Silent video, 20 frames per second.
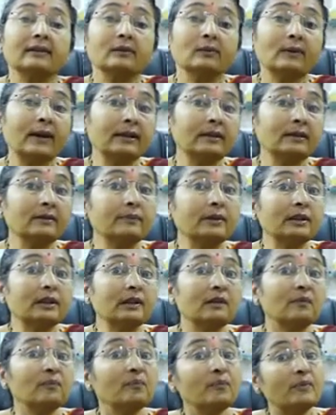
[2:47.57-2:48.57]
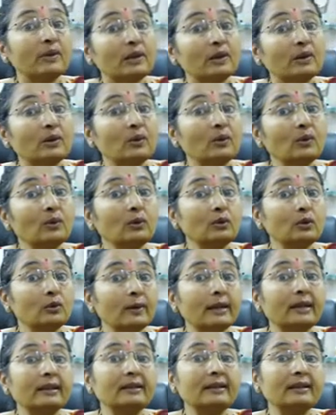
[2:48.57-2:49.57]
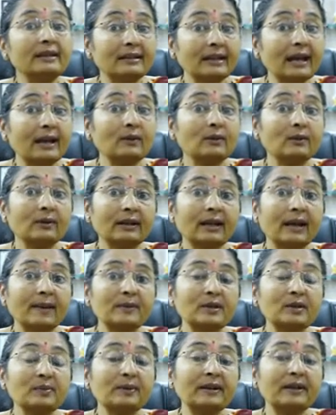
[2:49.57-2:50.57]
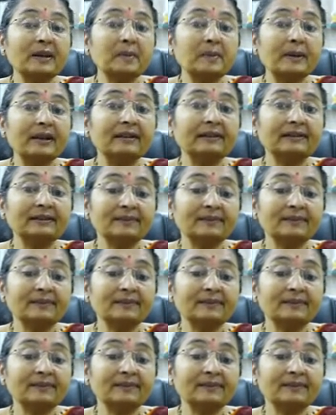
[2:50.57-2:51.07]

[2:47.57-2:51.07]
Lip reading: vitamin D below 20 nanograms per ml.